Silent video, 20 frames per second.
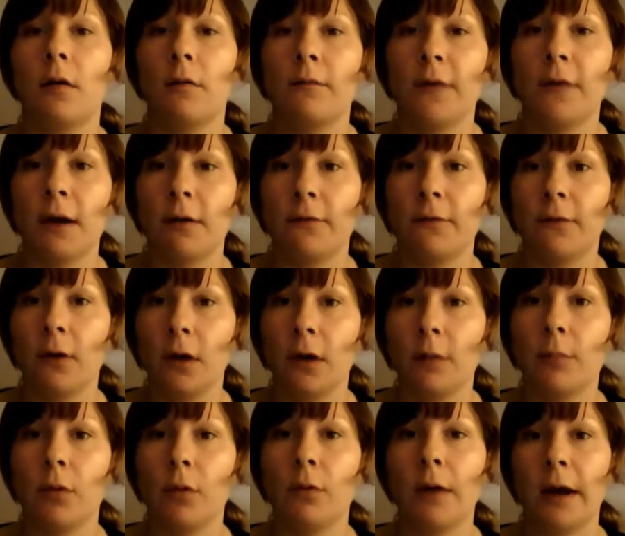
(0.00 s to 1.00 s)

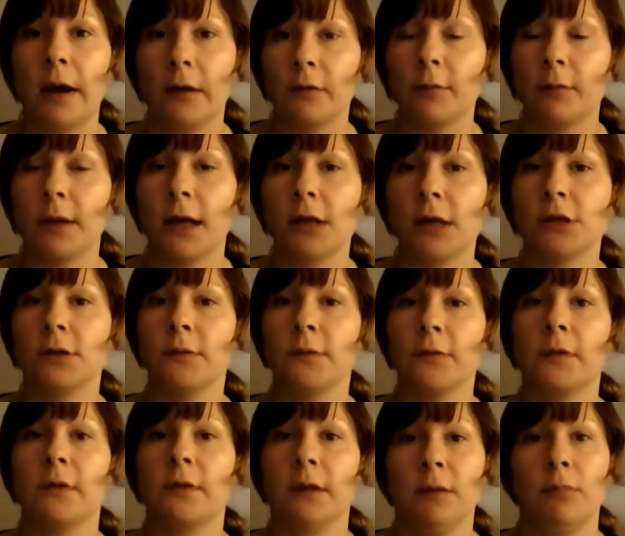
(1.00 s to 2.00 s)
verifiable explanation
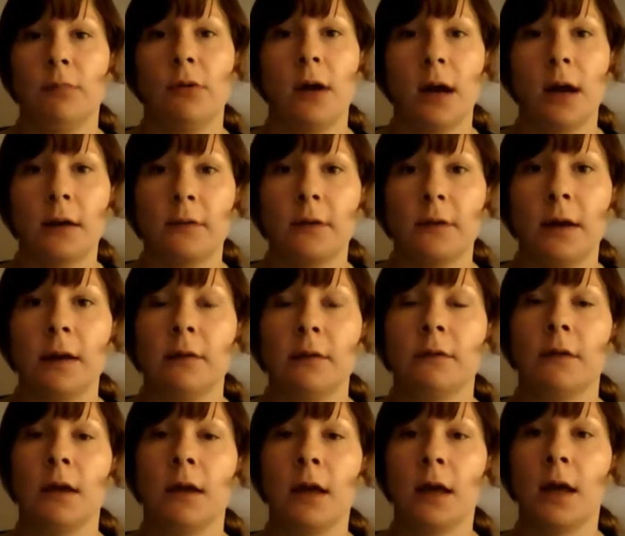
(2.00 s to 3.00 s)
for sleep
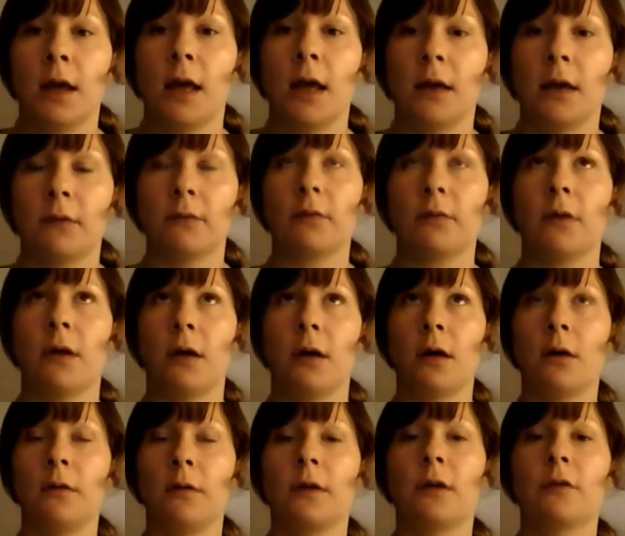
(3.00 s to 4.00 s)
paralysis is
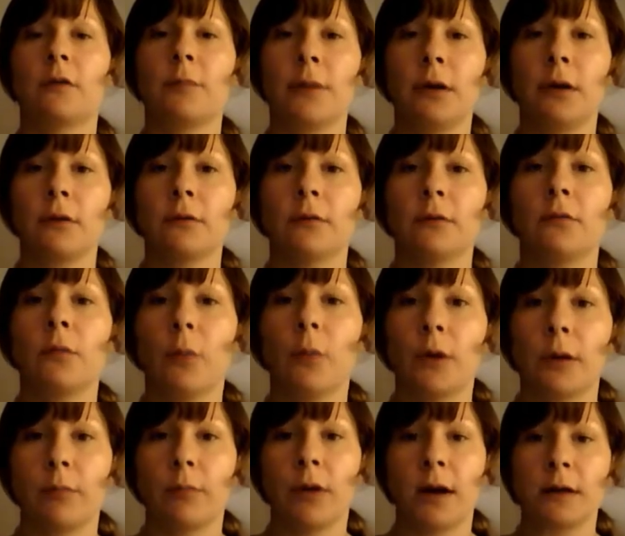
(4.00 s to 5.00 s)
that the experience of
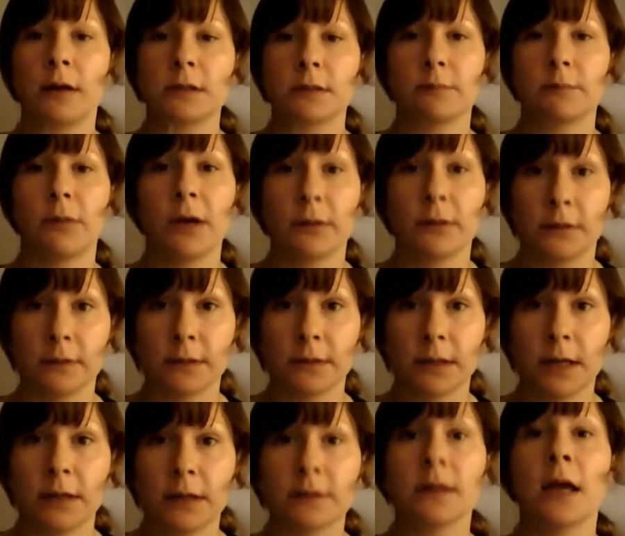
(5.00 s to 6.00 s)
demonic
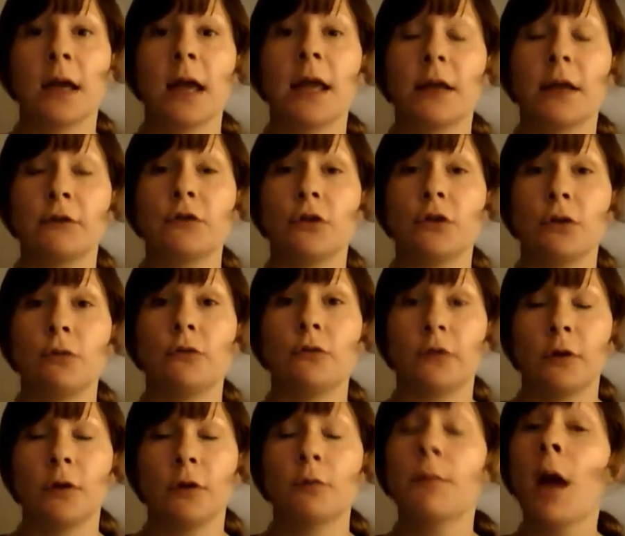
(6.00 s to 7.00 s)
presences is due
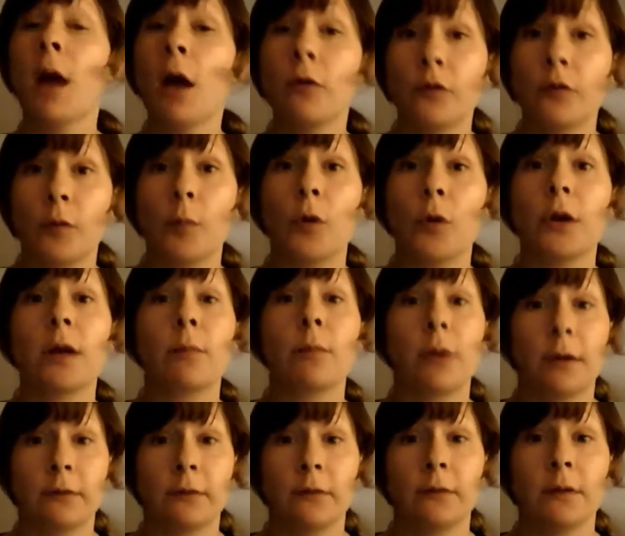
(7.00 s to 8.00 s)
to demonic
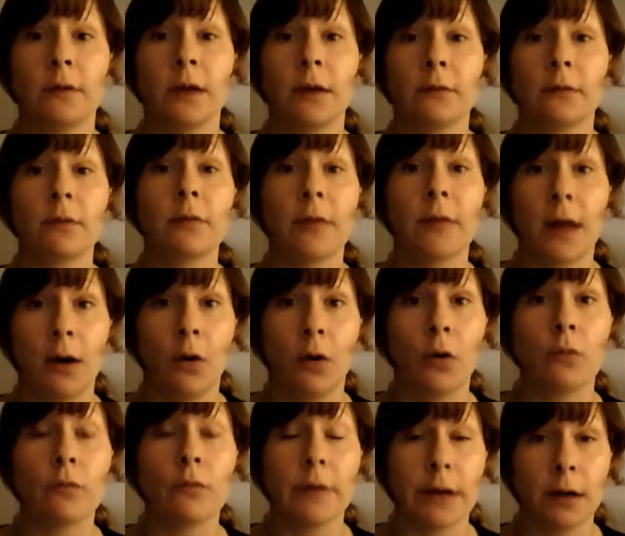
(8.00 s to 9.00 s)
presences that
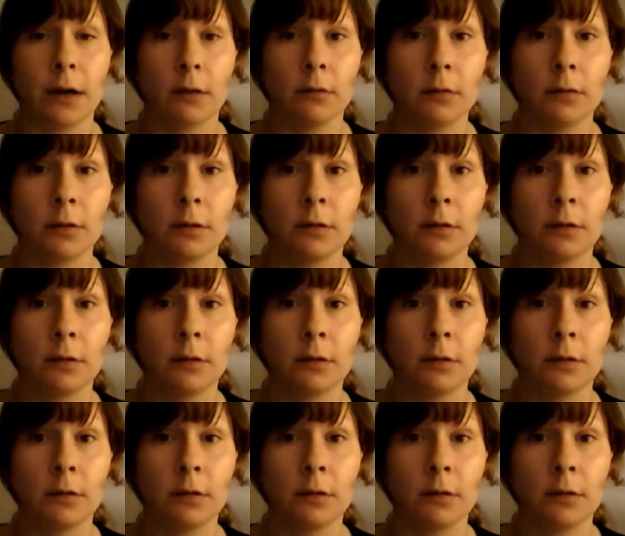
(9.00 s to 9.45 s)
are real.